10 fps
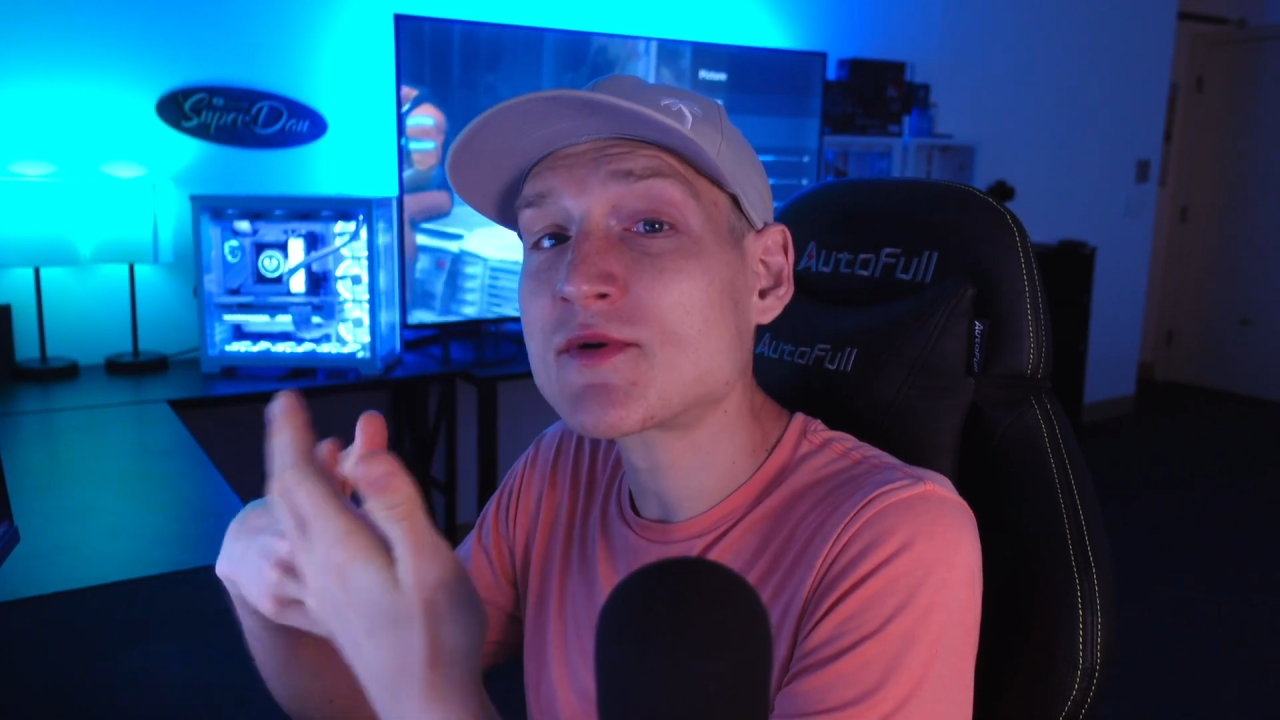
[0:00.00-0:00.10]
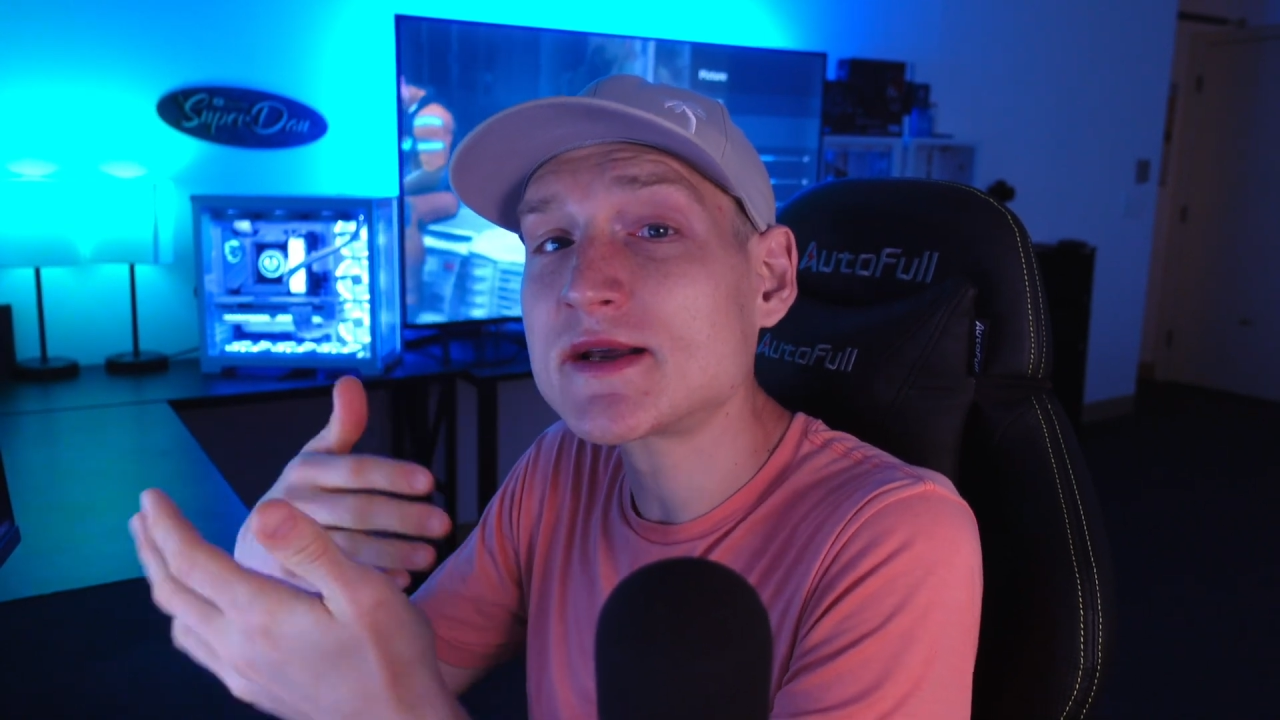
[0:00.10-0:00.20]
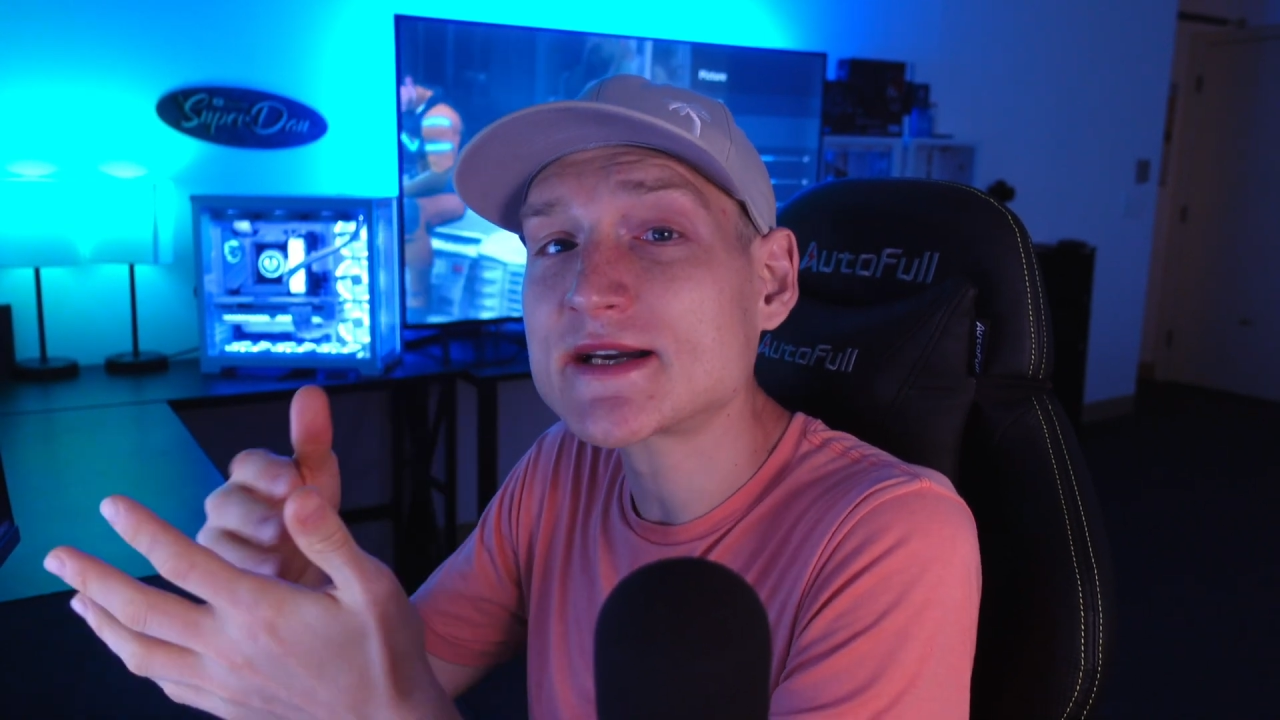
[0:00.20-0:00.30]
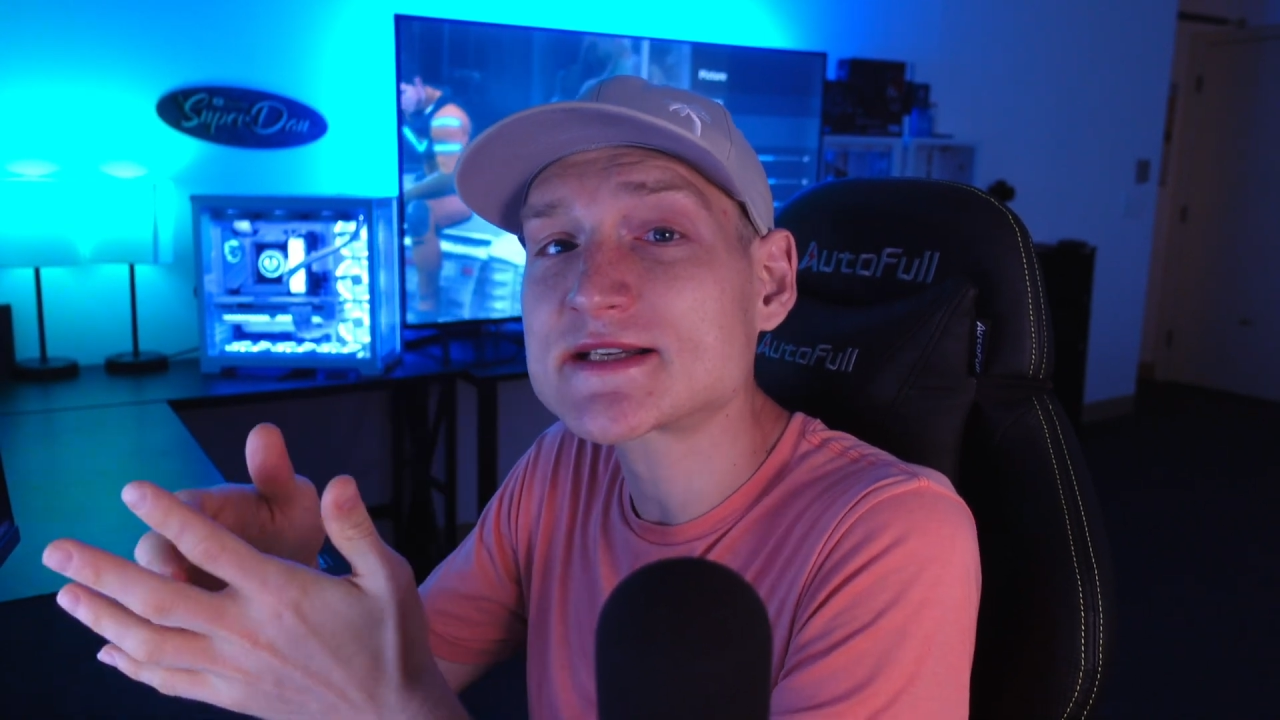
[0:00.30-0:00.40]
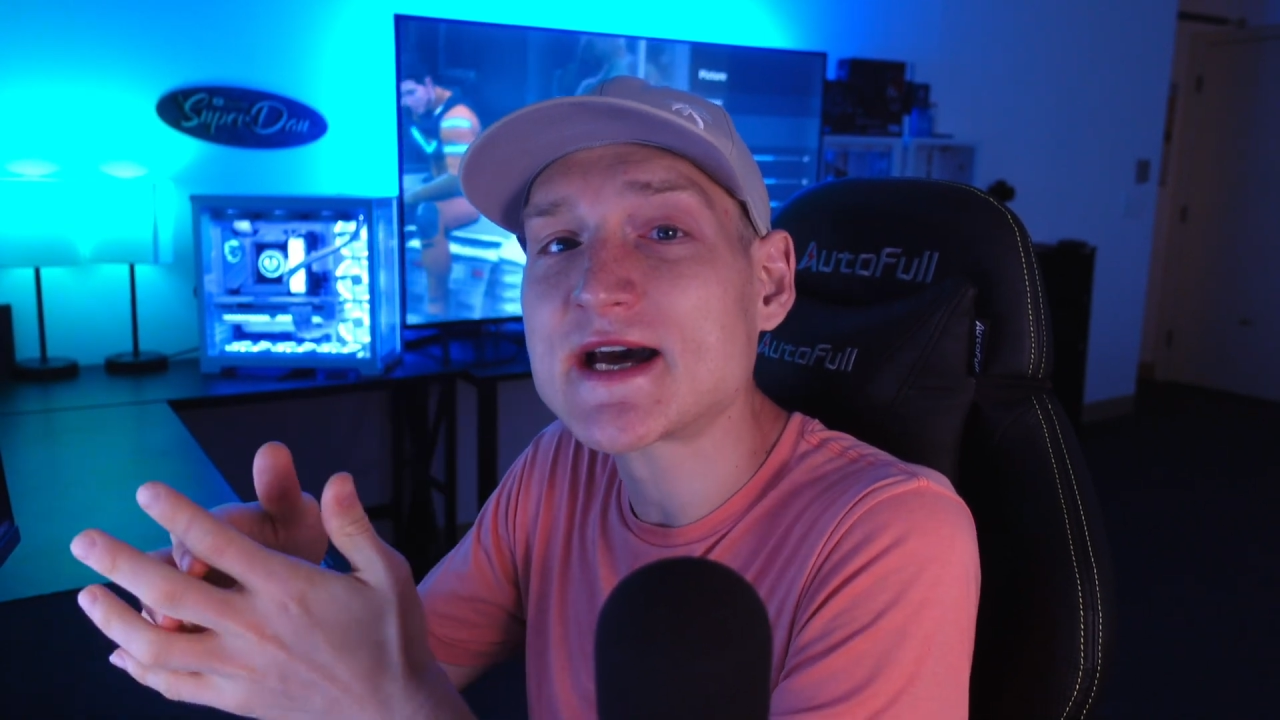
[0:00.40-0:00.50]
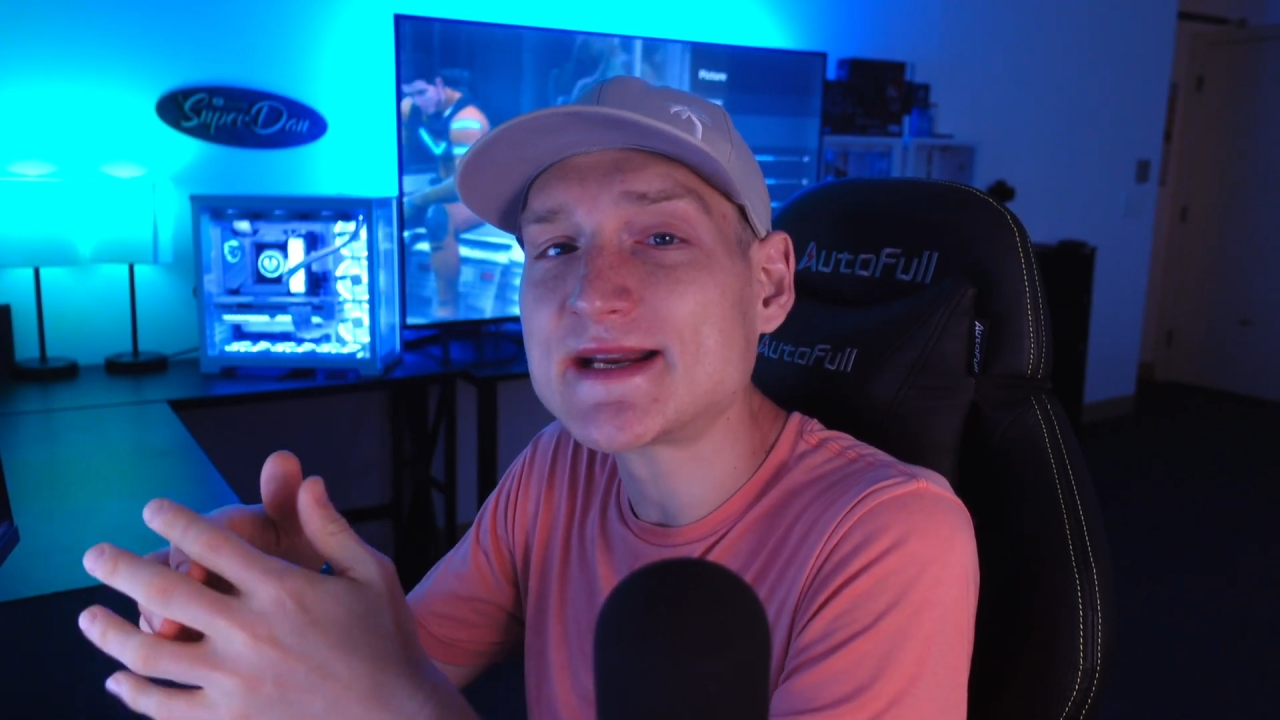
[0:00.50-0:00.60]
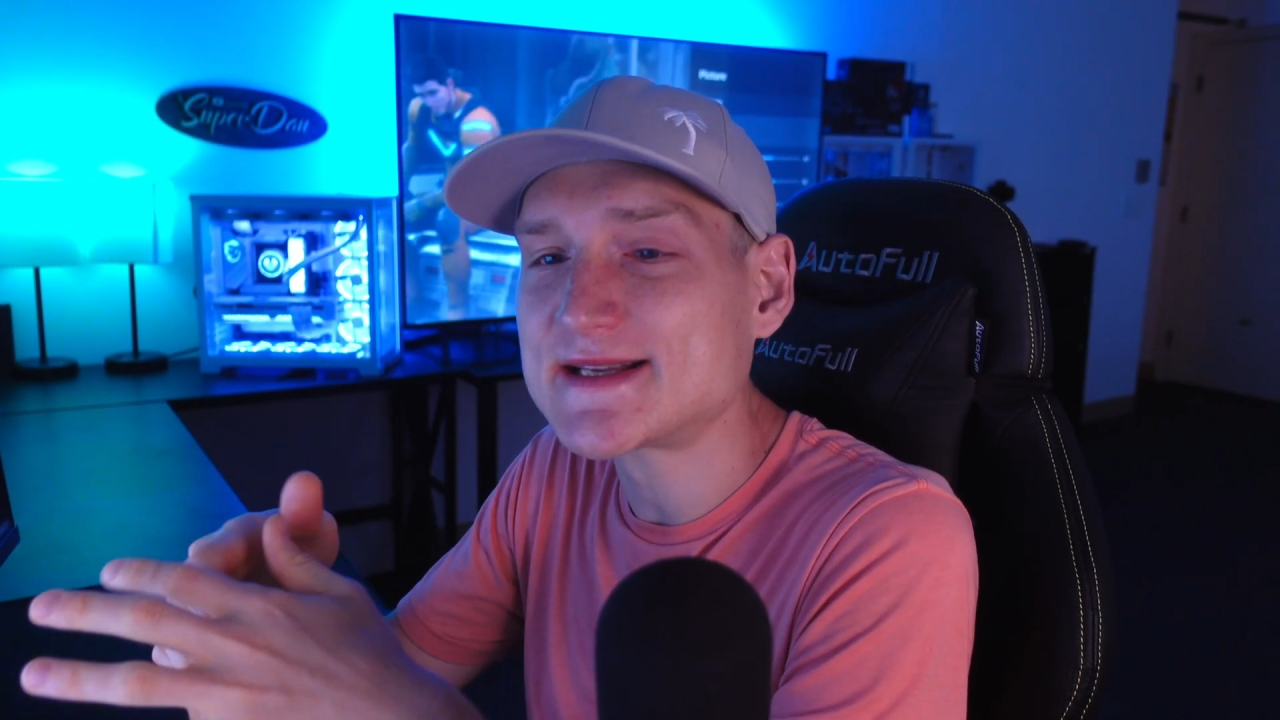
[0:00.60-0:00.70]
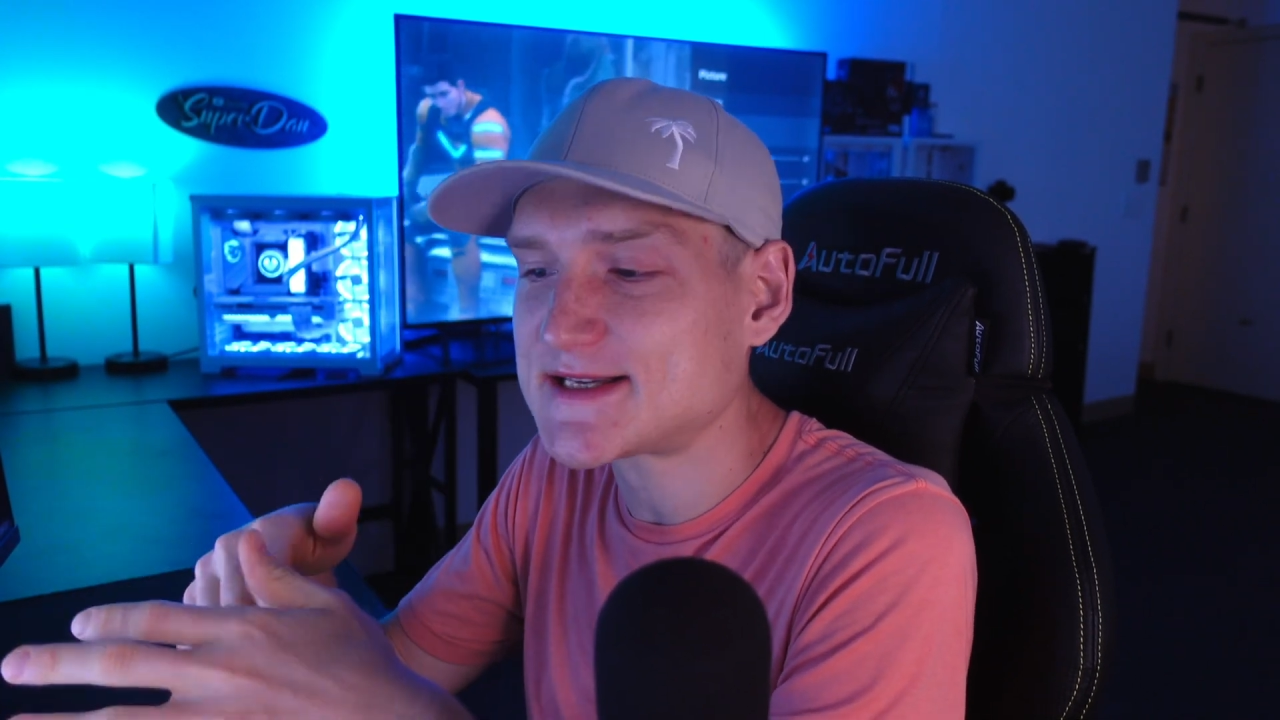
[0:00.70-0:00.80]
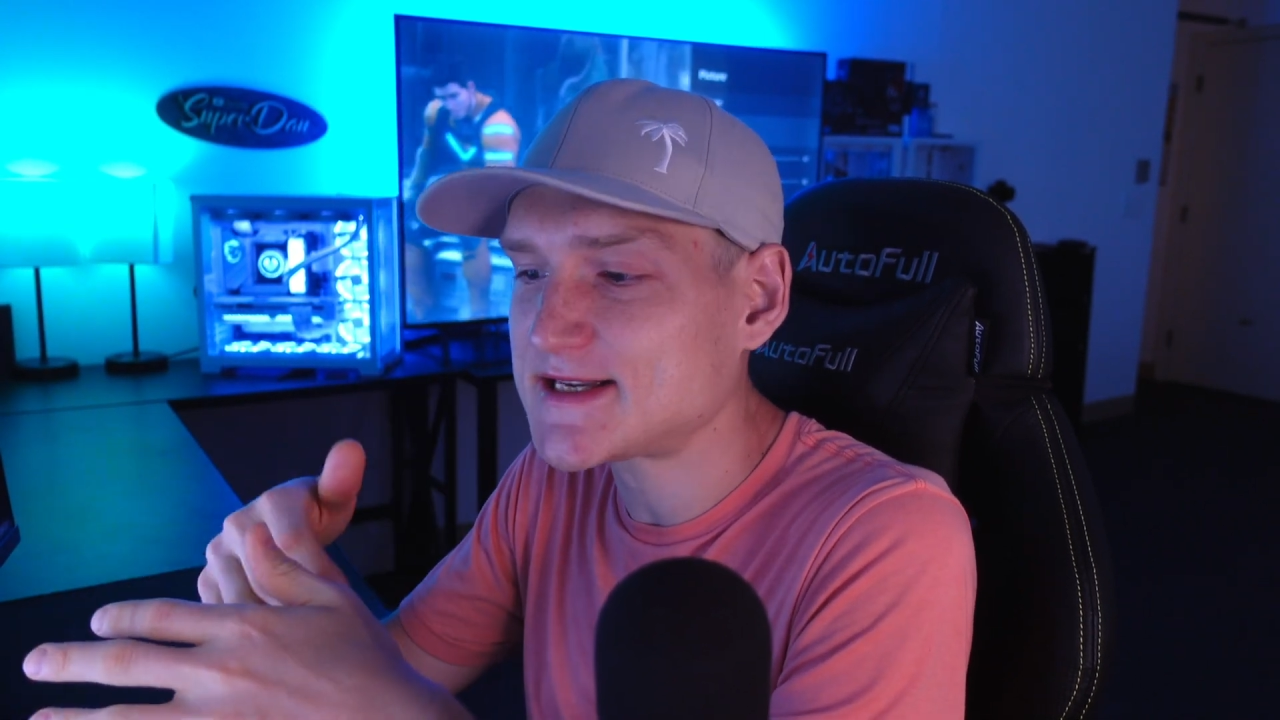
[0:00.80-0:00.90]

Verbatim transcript: pretty excited to